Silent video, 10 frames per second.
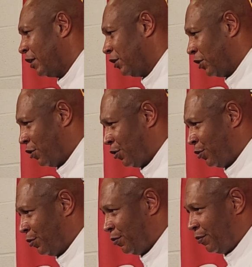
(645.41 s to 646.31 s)
So
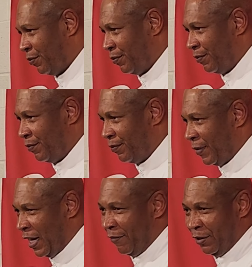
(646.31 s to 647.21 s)

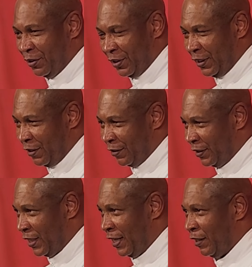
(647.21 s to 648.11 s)
obviously they're
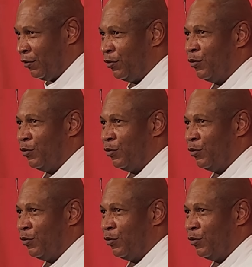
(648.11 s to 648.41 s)
saying,